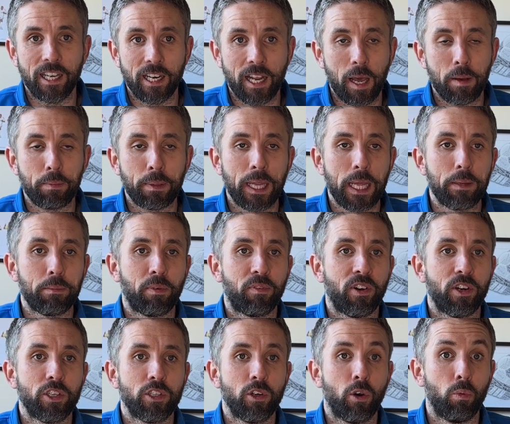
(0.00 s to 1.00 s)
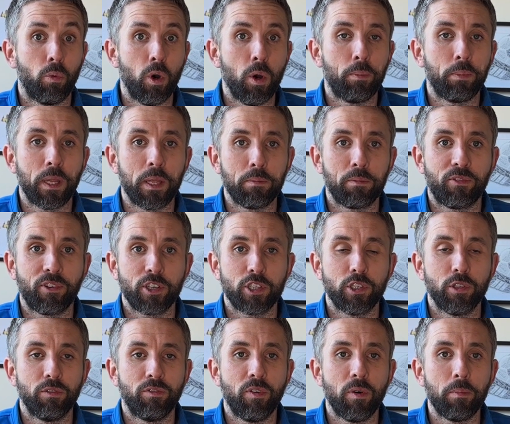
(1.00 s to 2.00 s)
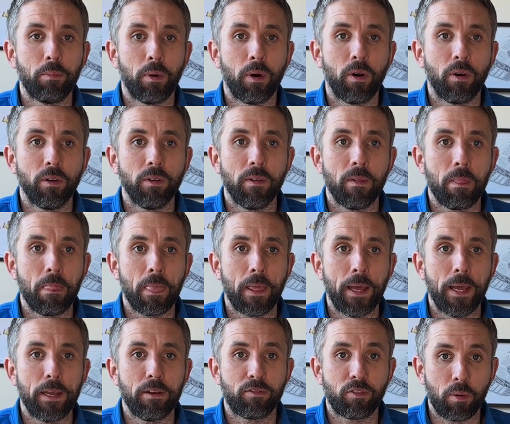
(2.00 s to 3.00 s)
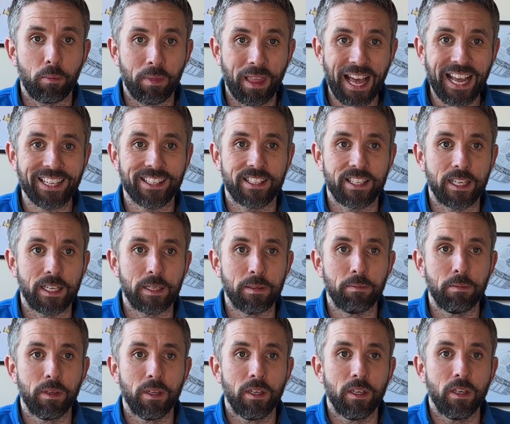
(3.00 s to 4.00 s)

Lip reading: and were playing professional football from that team